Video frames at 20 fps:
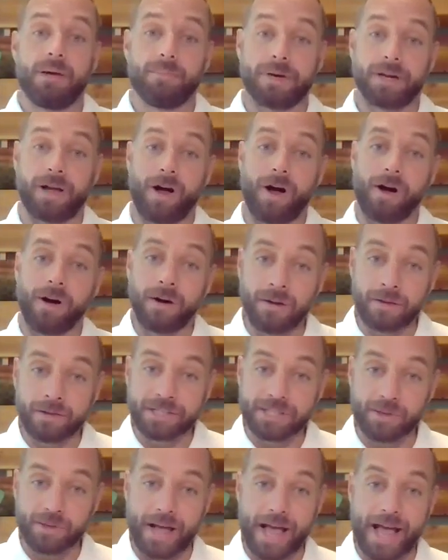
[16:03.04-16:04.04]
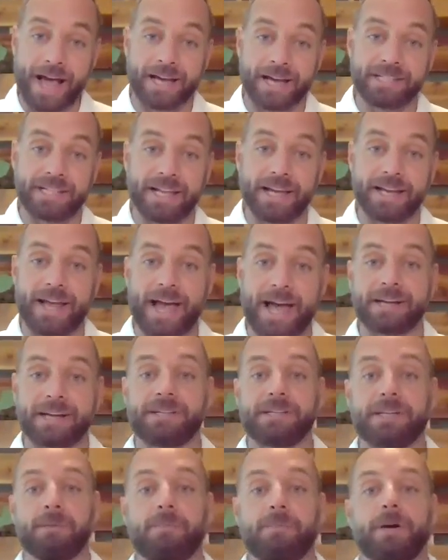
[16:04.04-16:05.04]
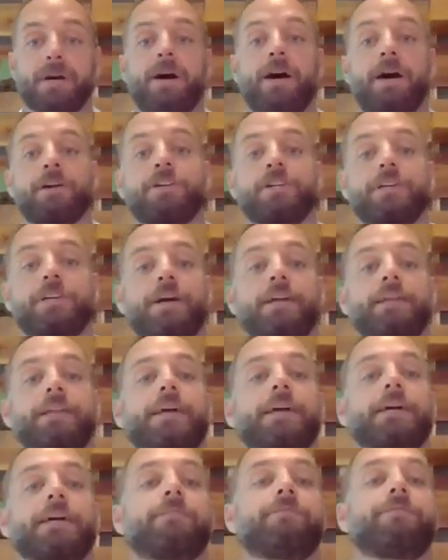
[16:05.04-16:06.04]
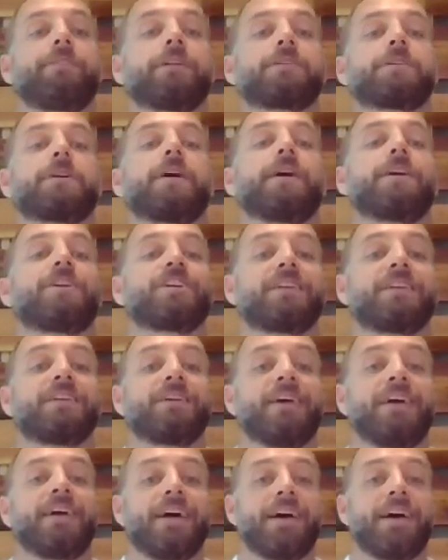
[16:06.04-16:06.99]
but also adds that extra precautionary layer of filtration